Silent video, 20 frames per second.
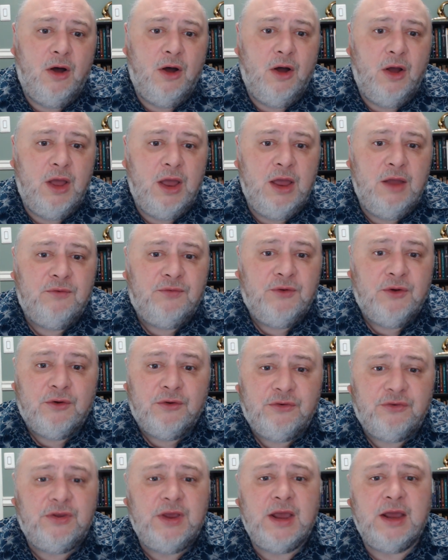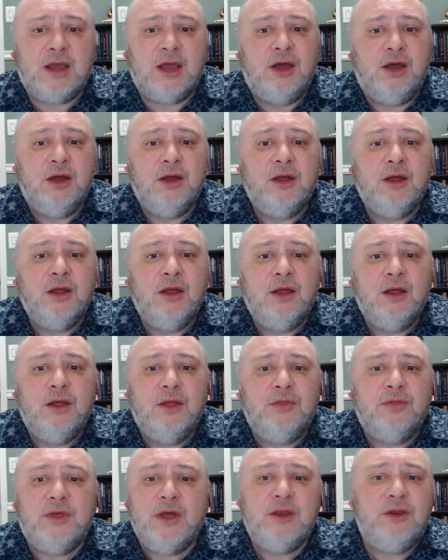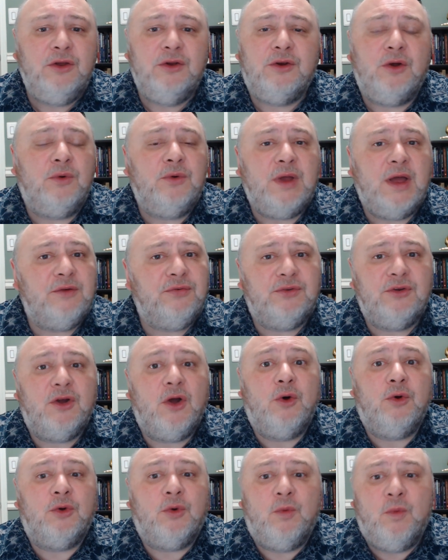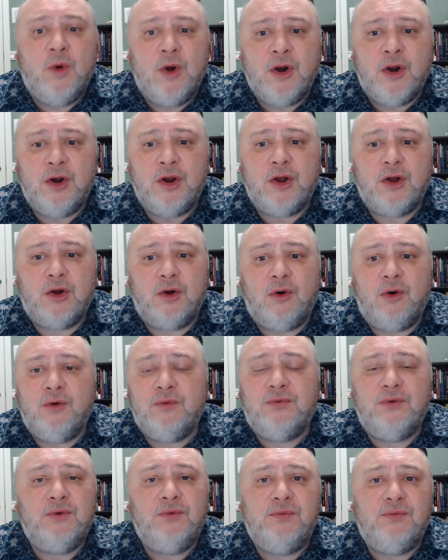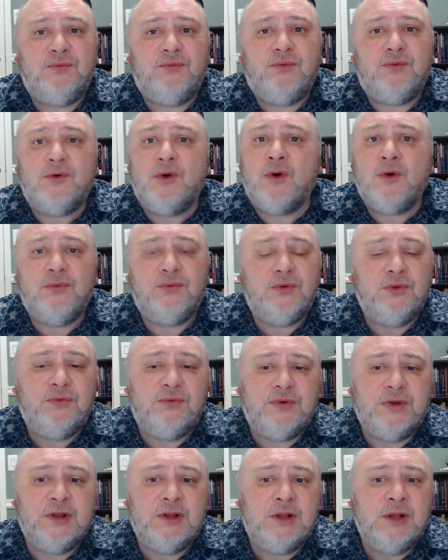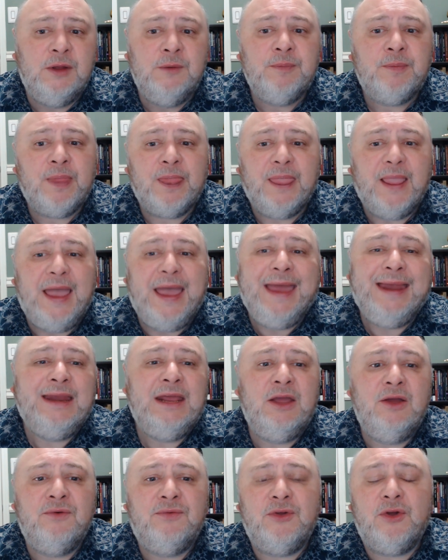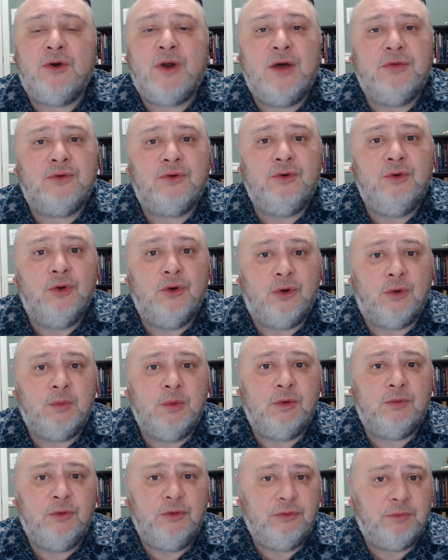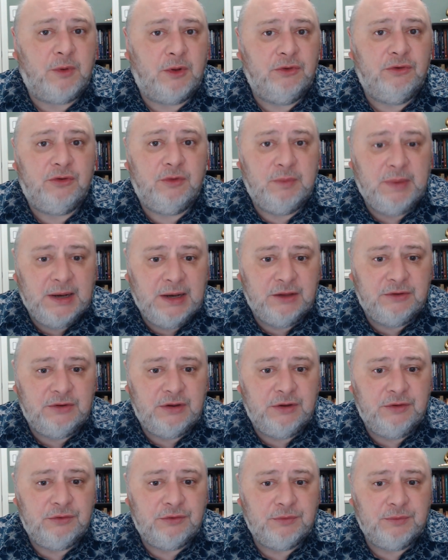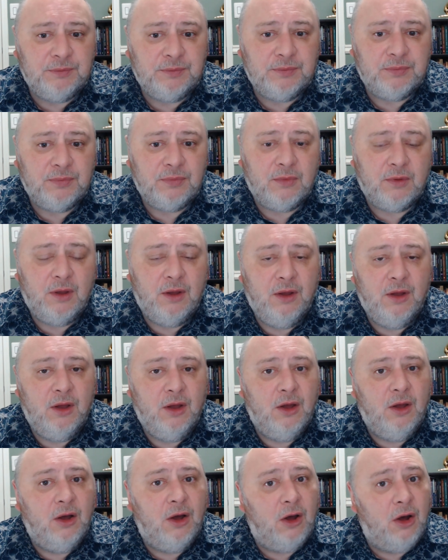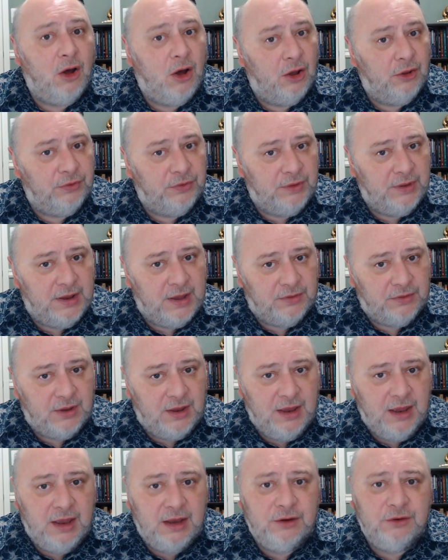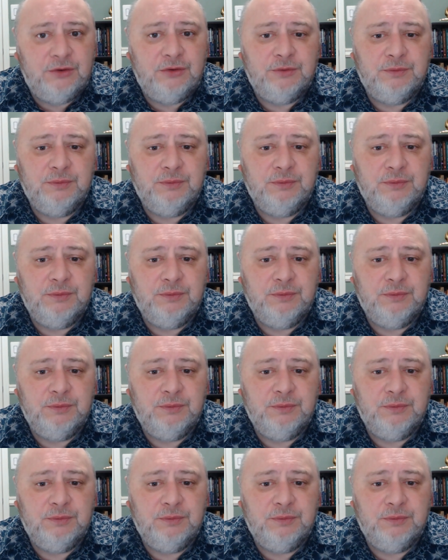If you're sick, then you don't have to go to work or fulfill any of your other normal responsibilities. On the other hand,